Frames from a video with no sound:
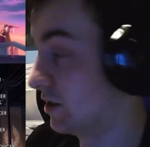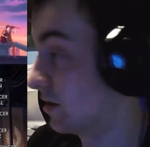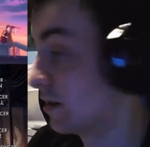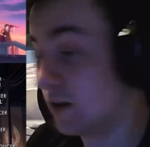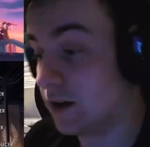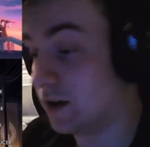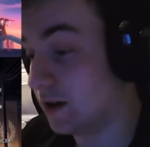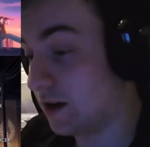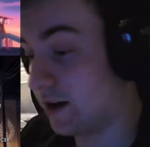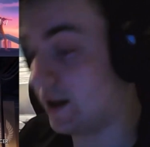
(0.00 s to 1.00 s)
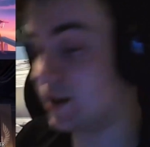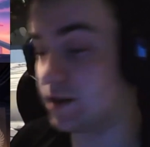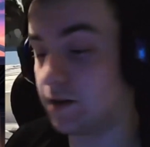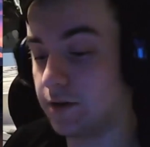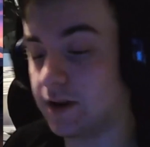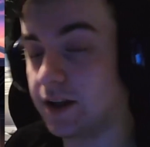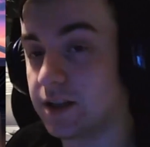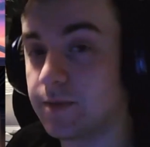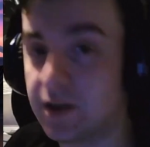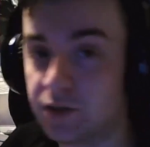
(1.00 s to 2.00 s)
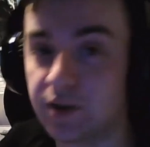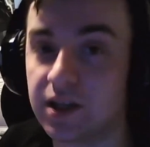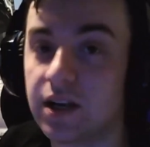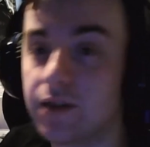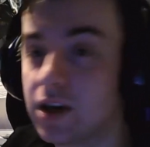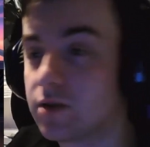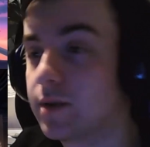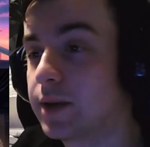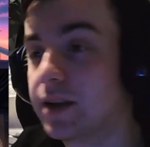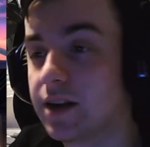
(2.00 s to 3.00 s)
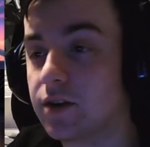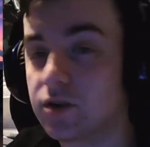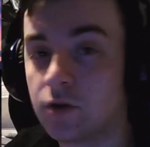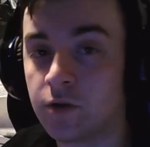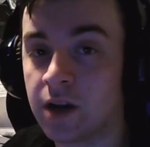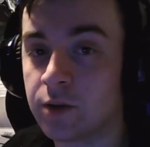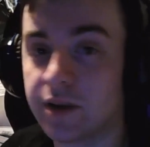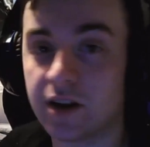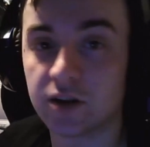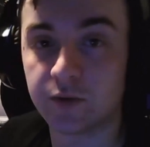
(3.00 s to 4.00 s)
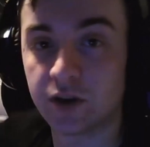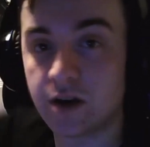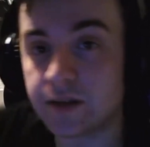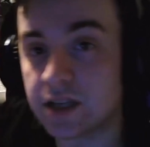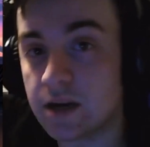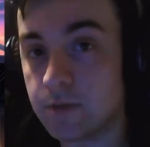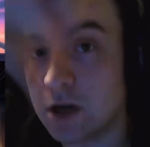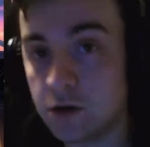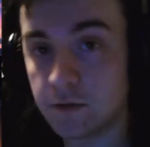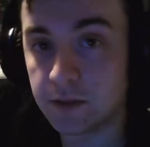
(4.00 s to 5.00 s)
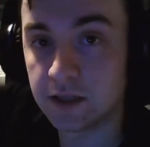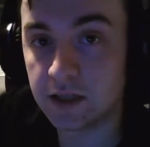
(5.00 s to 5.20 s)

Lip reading: Jesus. Alright, guys, it's Master 2020. If you guys want to play anything else or react to anything else, put the comments down below.